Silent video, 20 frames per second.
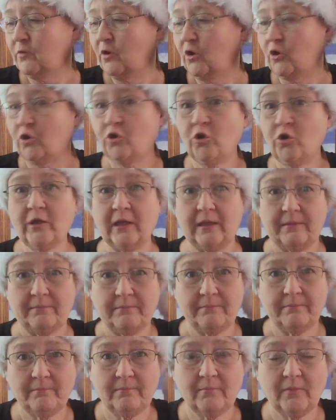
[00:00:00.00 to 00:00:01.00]

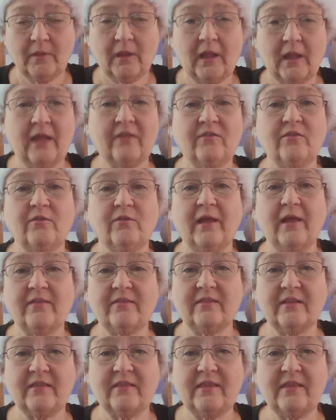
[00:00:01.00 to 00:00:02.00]
cooking. And so
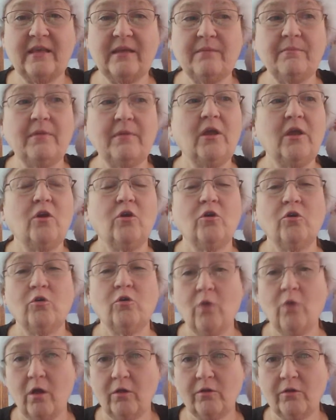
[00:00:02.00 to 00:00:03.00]
that's the theme.
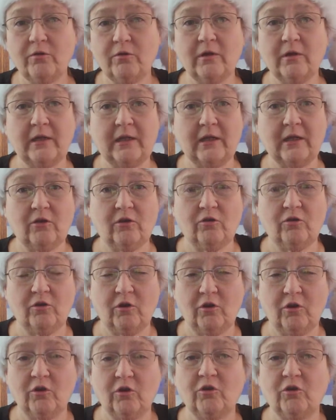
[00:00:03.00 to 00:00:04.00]
Who all are you going to get
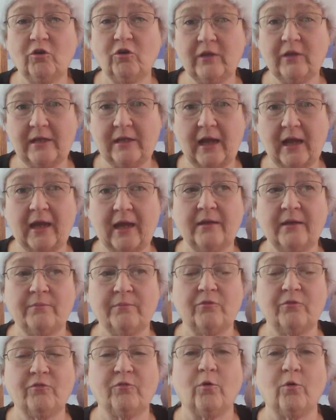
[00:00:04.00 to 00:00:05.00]
cooking
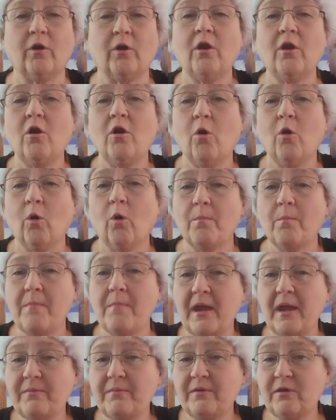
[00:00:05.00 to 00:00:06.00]
items for? Or
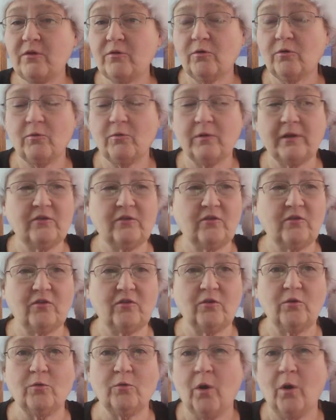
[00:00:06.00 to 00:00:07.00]
maybe you're going to
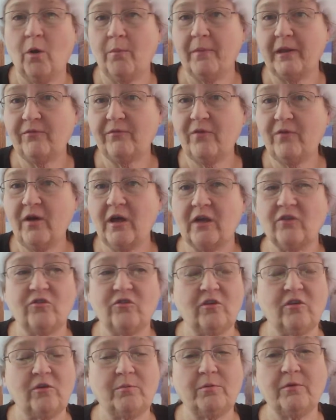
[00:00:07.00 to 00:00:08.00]
do homemade fudge.
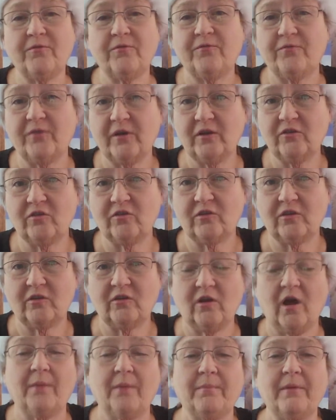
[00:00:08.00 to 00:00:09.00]
So you put fudge at the
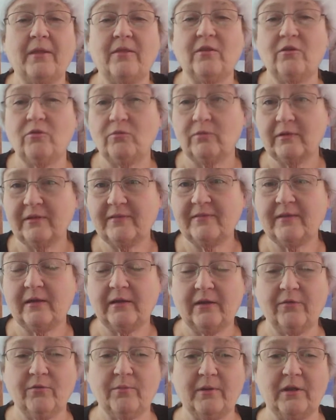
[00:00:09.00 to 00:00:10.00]
top, and then you list
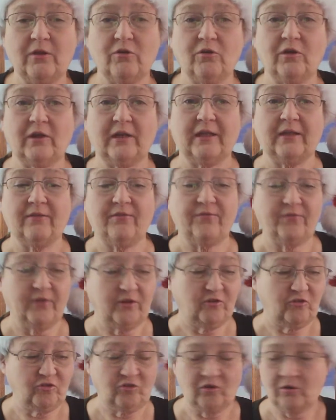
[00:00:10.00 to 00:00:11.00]
out everybody you're going to give
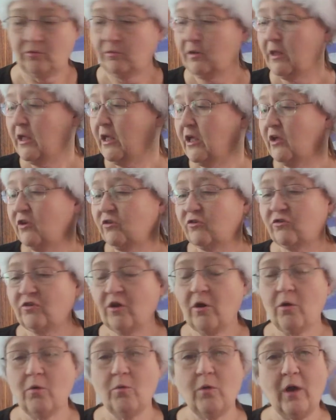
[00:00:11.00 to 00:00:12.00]
fudge to.
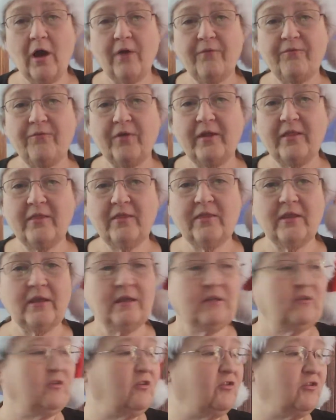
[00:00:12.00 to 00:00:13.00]
So a fun
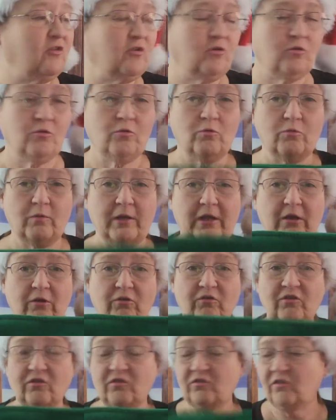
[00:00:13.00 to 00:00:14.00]
thing to do,
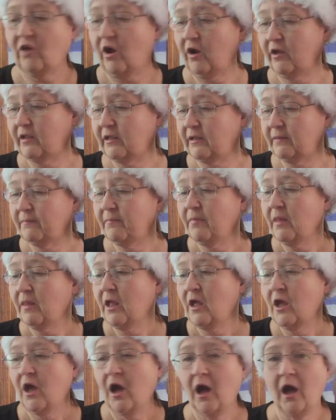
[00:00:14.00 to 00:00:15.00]
here's a stocking,
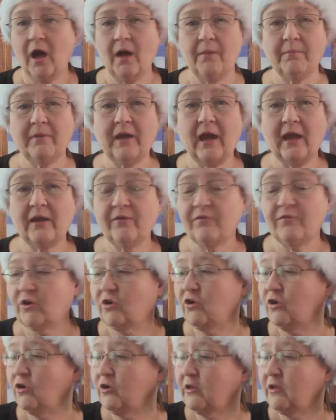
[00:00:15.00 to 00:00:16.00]
kind of a
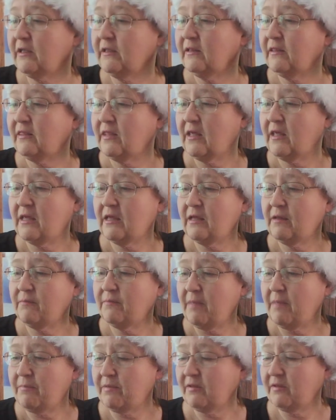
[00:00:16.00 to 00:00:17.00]
cooking
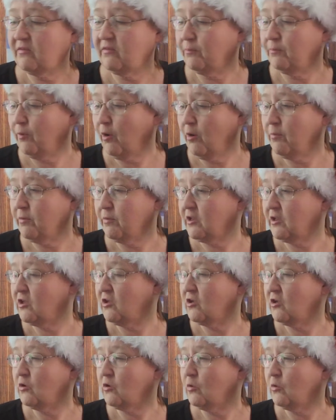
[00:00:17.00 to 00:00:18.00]
thing. Maybe it's a
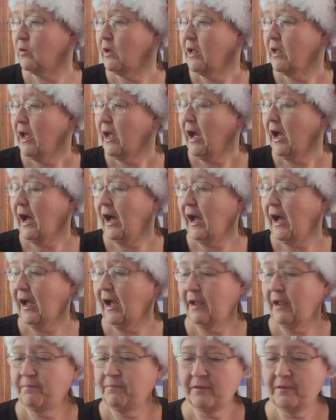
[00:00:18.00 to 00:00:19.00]
barbecue.
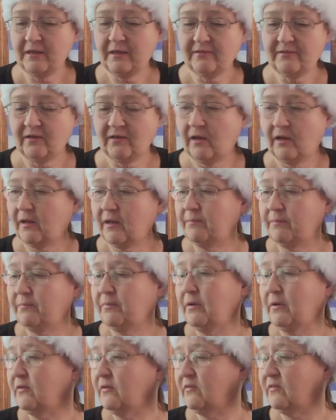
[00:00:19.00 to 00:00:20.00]
I picked up
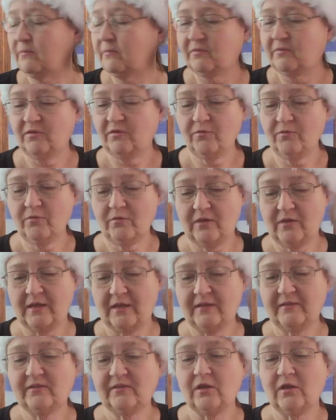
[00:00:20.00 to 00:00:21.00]
some different
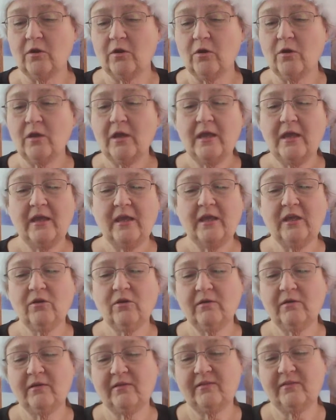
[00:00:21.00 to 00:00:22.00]
things here.
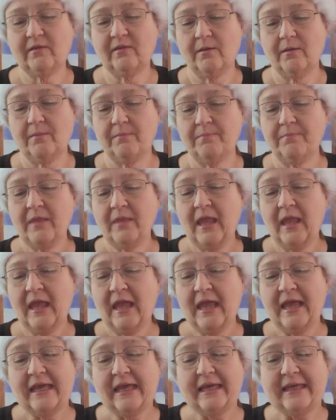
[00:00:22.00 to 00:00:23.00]
Here is some
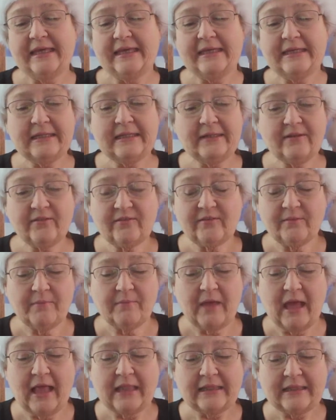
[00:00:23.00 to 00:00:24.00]

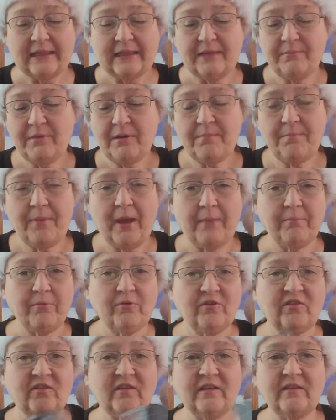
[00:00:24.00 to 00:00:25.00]
lemon
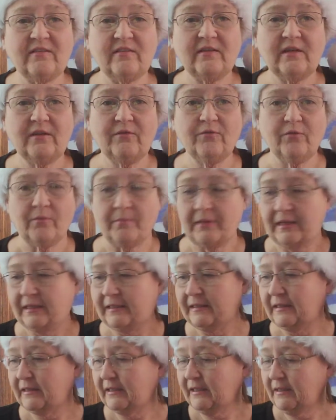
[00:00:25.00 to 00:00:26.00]
pepper seasoning from
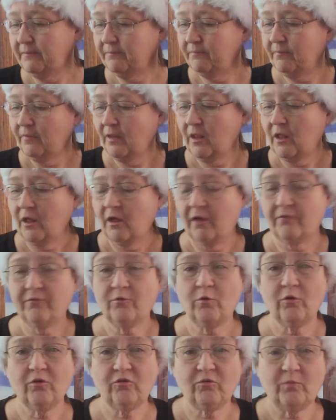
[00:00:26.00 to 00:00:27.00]
Italy. Of
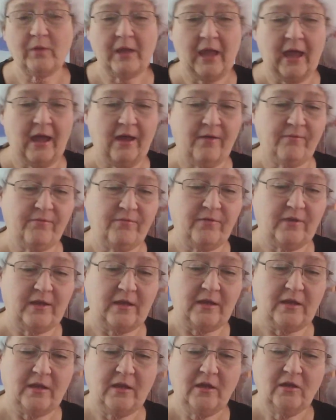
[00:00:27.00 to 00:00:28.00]
course, we have
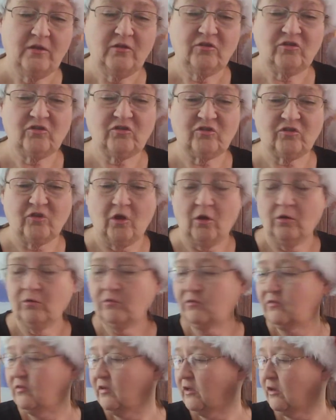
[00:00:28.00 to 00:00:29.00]
the
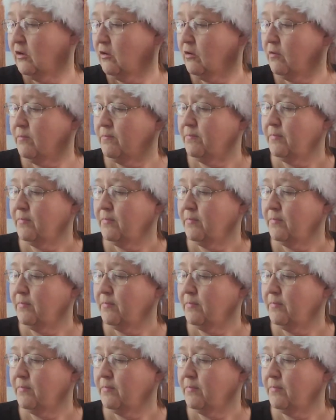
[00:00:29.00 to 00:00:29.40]
salts here.